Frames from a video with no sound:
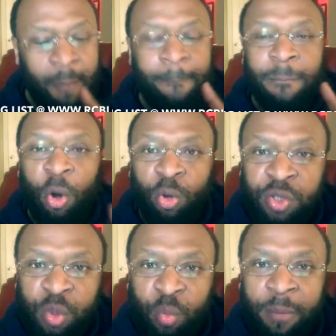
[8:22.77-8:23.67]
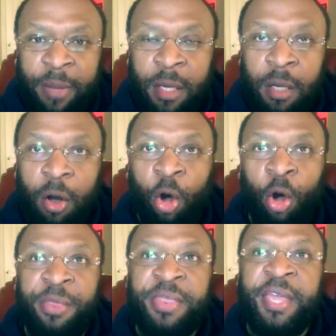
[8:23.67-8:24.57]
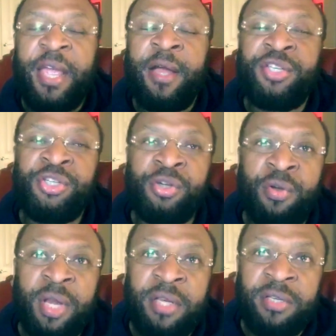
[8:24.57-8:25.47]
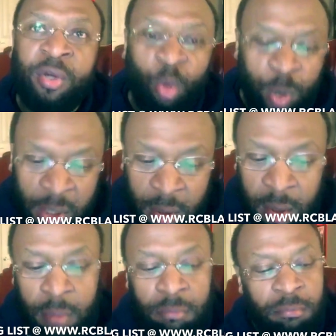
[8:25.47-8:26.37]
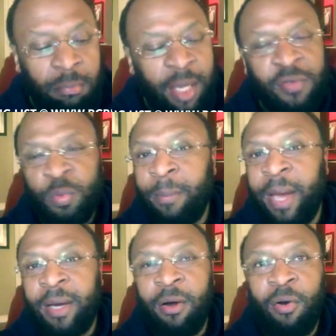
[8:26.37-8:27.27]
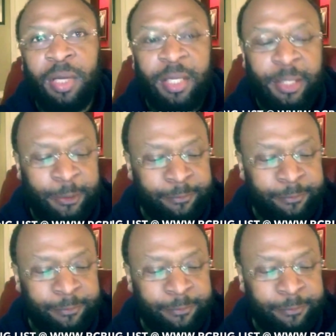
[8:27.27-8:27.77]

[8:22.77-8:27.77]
Most women on their journey to queendom, as we might call it,